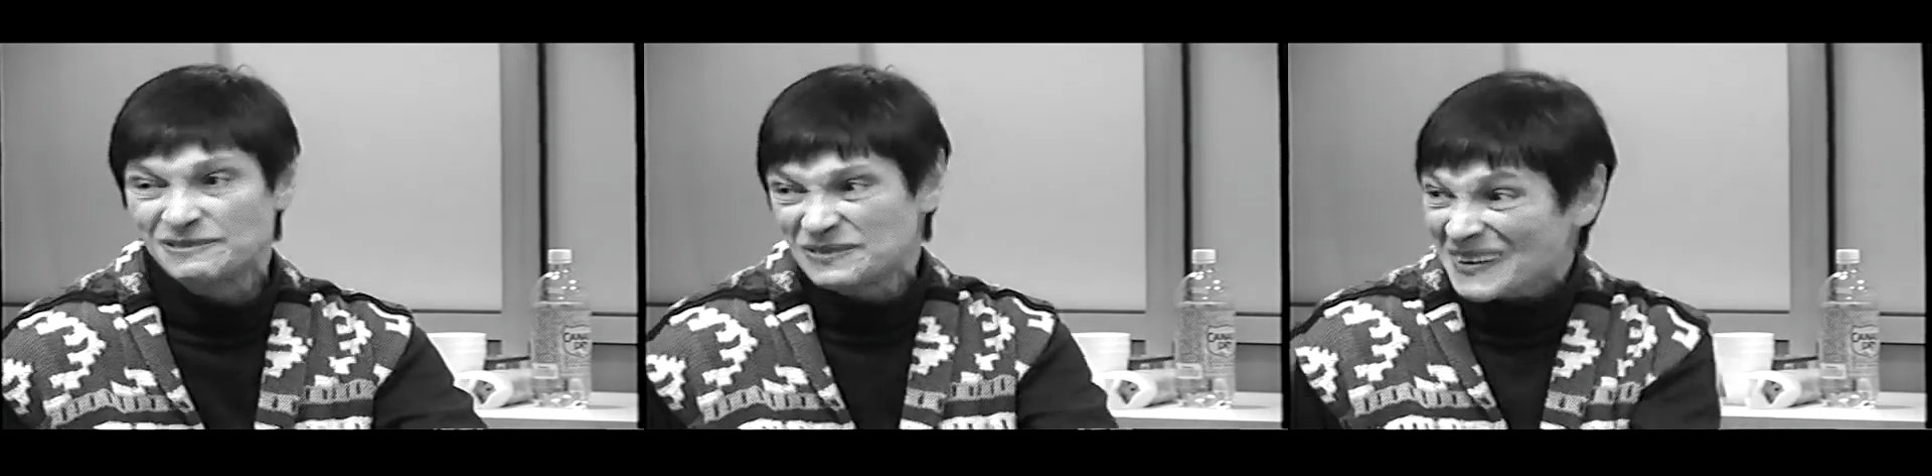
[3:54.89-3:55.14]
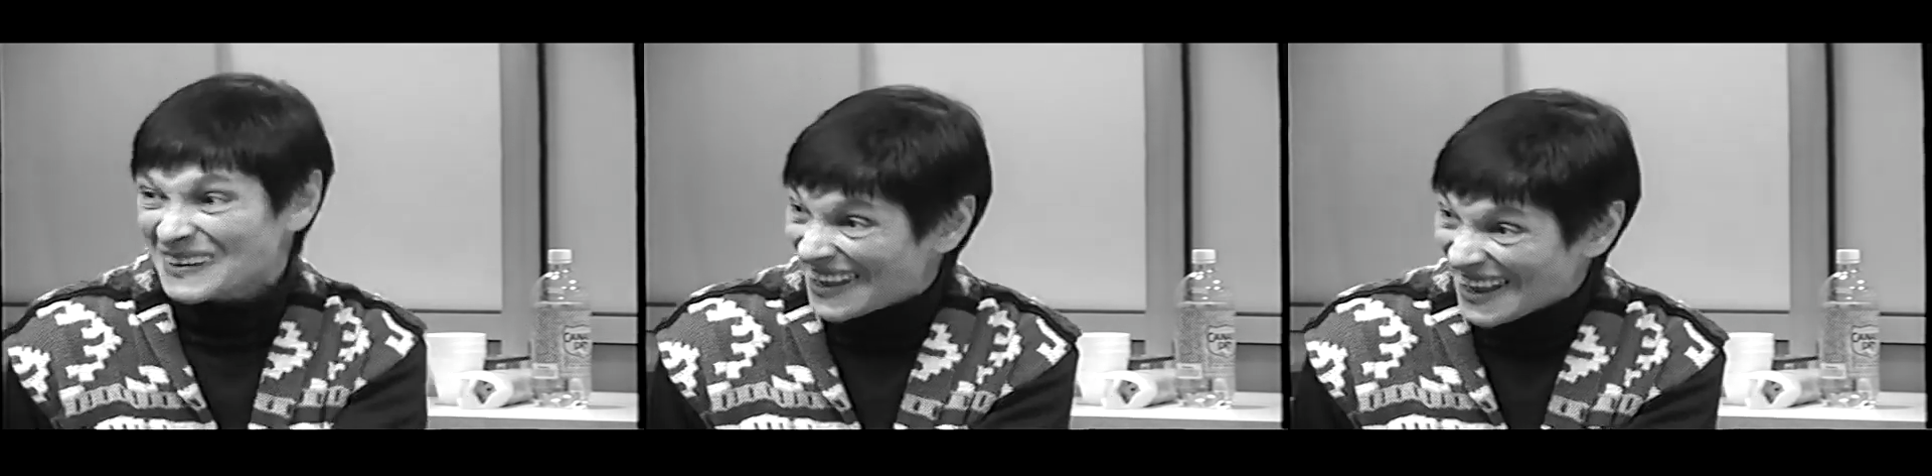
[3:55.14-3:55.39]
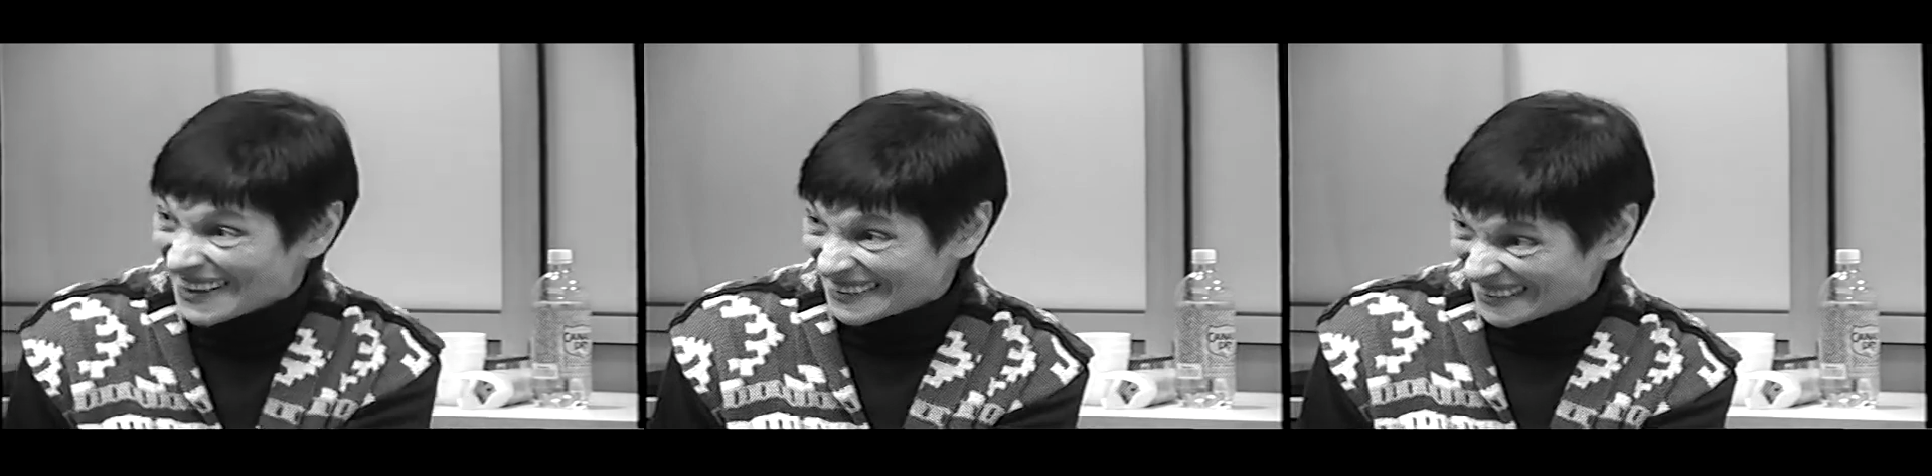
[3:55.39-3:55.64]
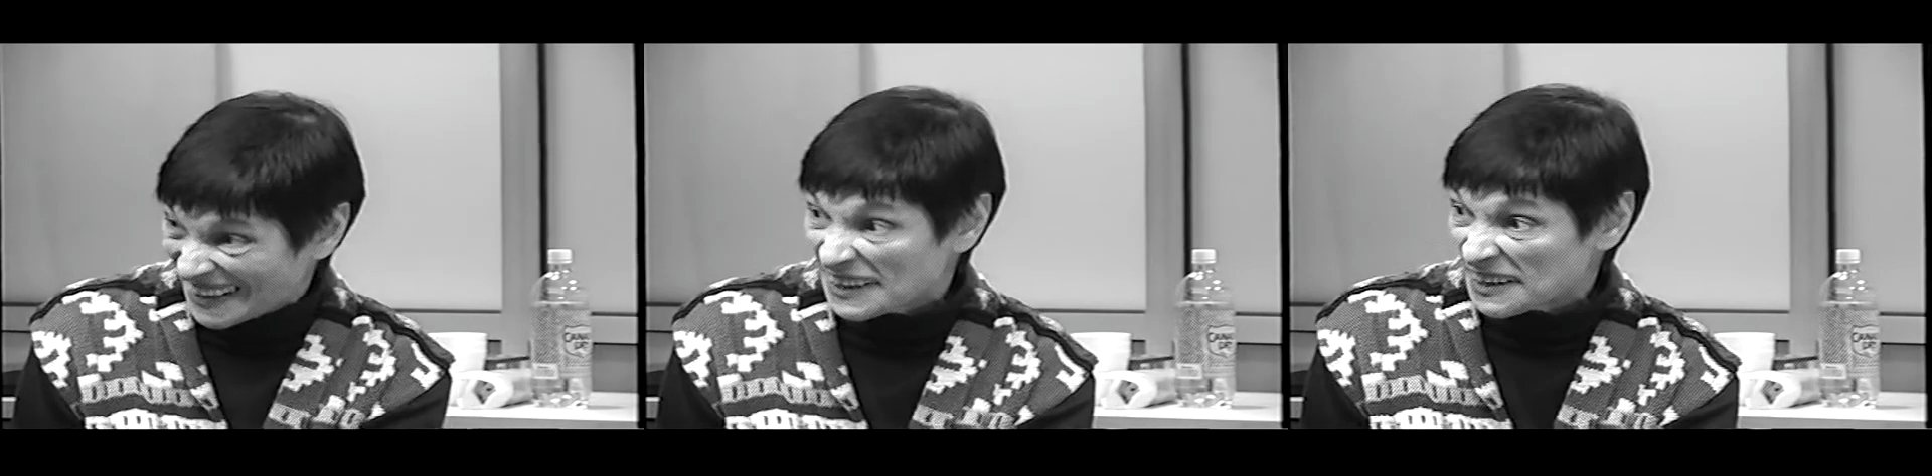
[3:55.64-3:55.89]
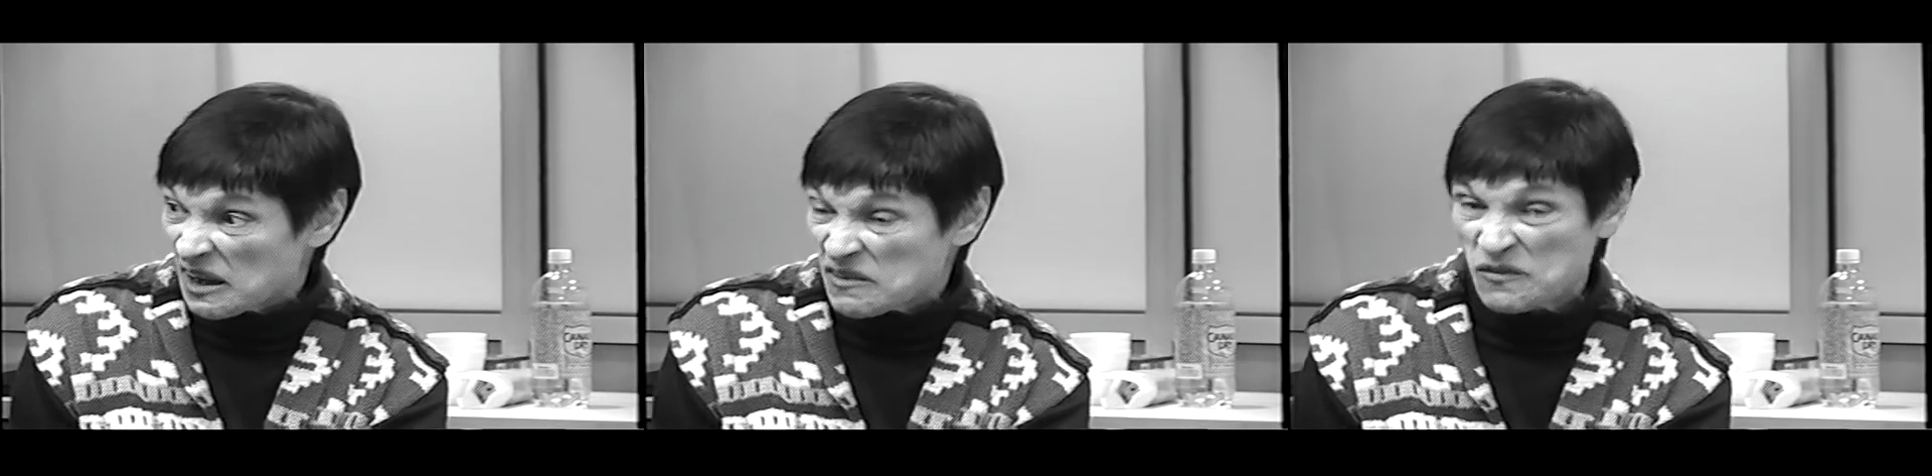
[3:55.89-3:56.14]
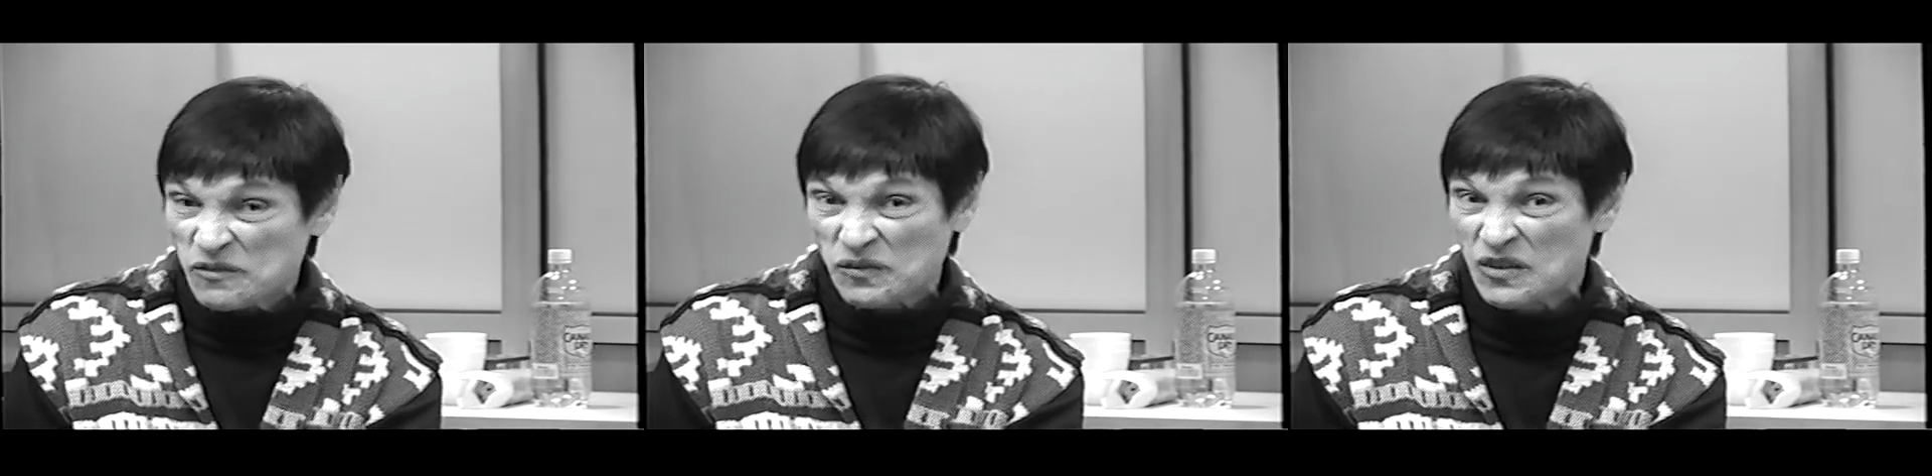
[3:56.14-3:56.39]
feel like they can have a
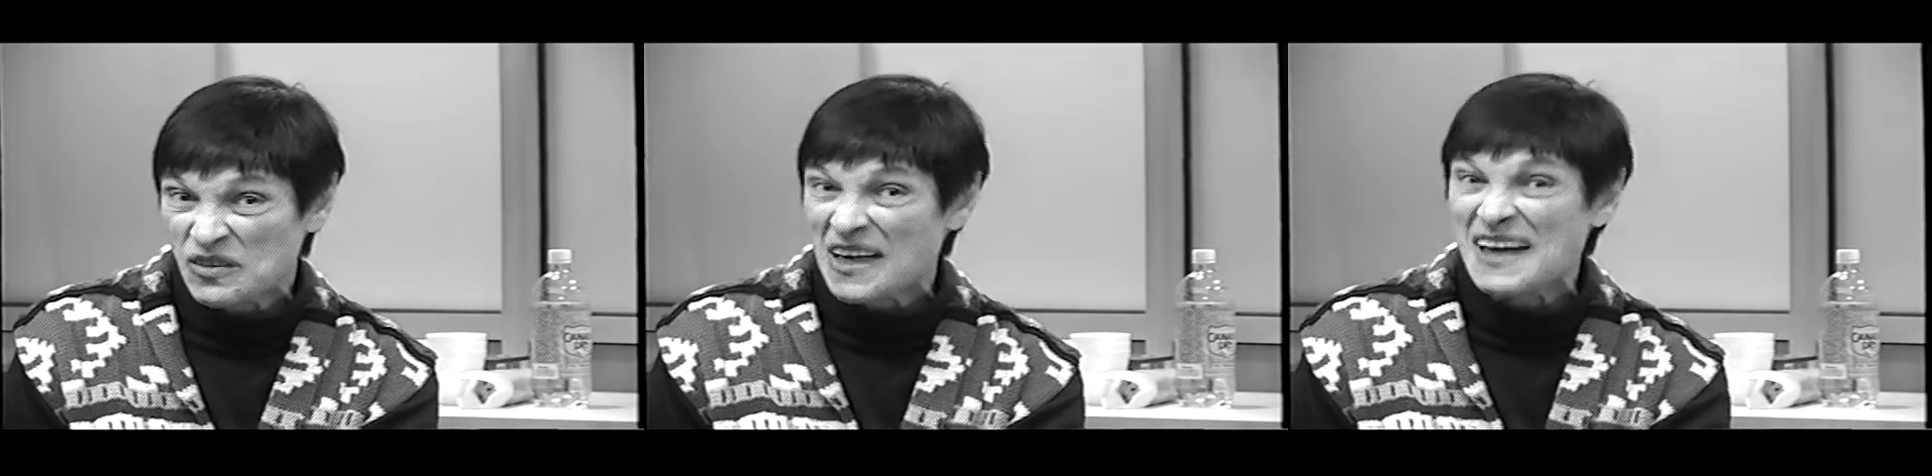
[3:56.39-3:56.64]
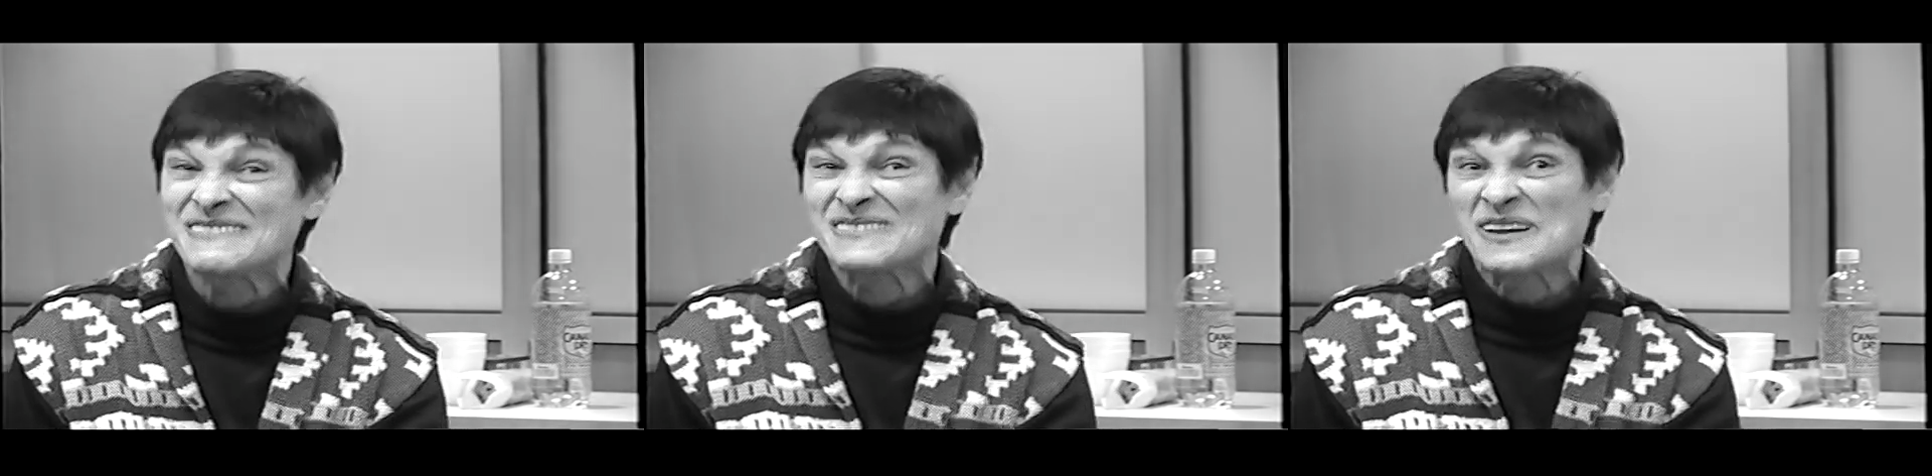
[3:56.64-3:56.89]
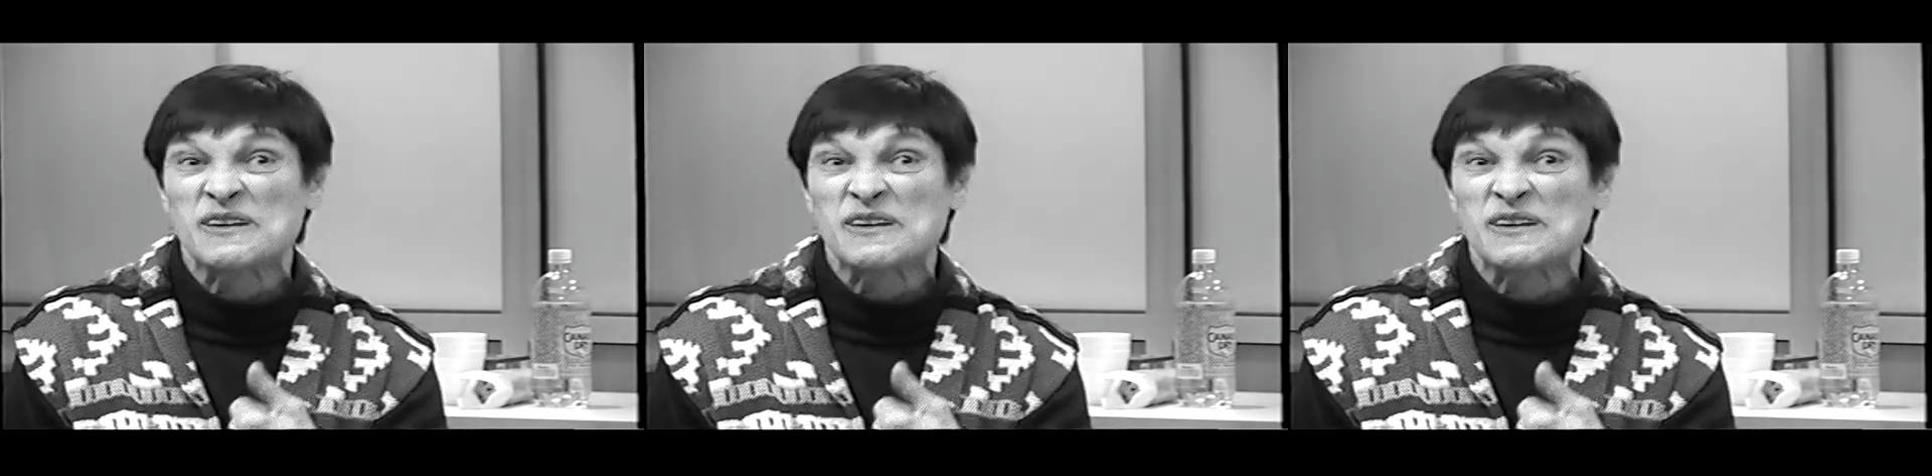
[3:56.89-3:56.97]
full life